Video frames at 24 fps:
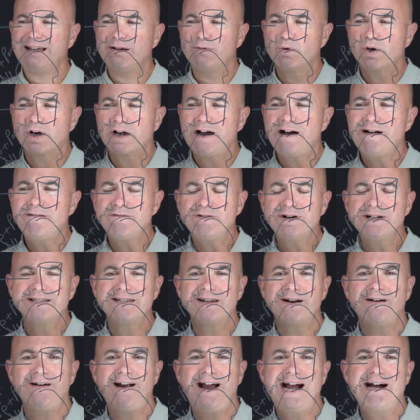Recoveries
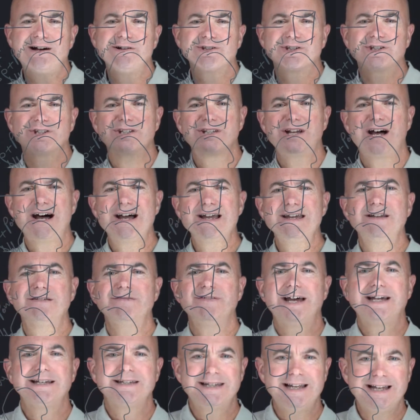that are outside of
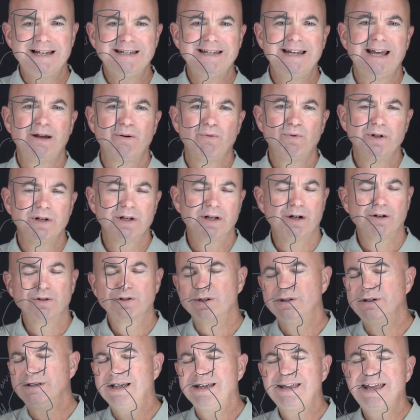that 10-day window,
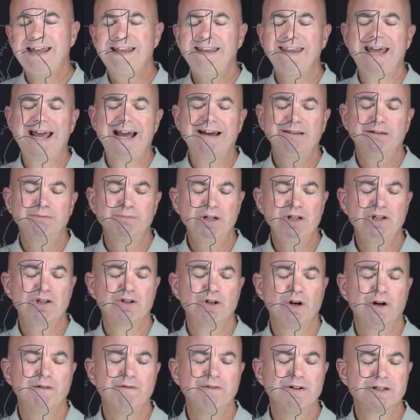certainly they have to be
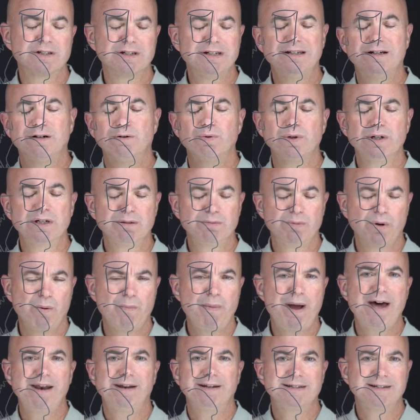serviced in a reasonable
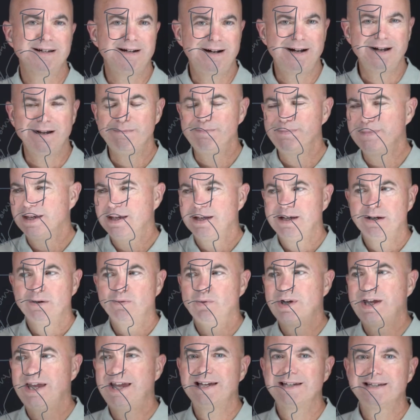amount of time.
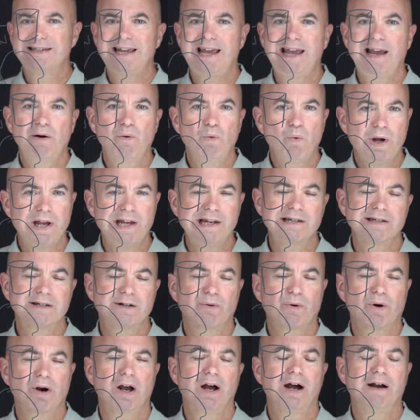We can't take weeks
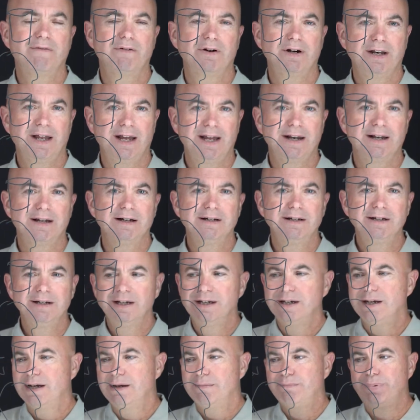to recover data.
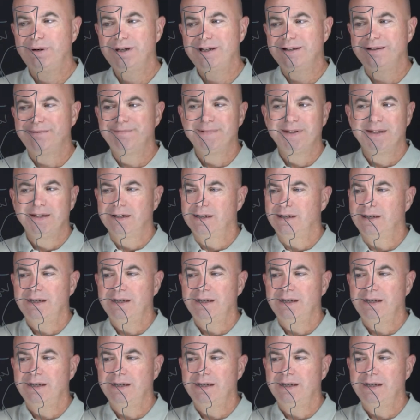But